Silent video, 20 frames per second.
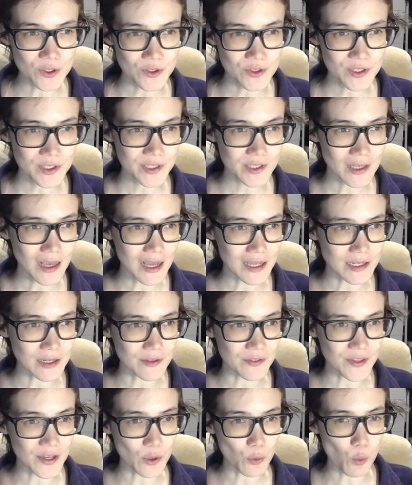
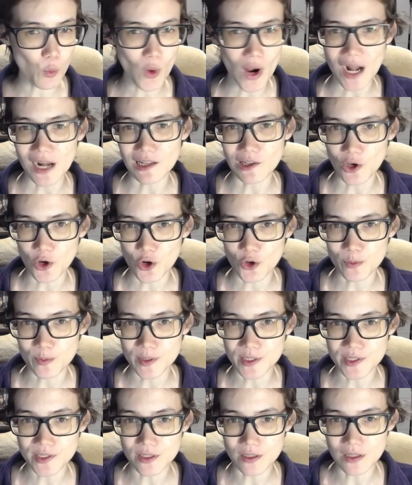decided that while hope
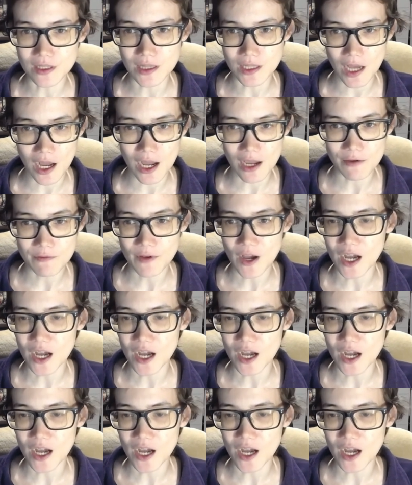is still alive,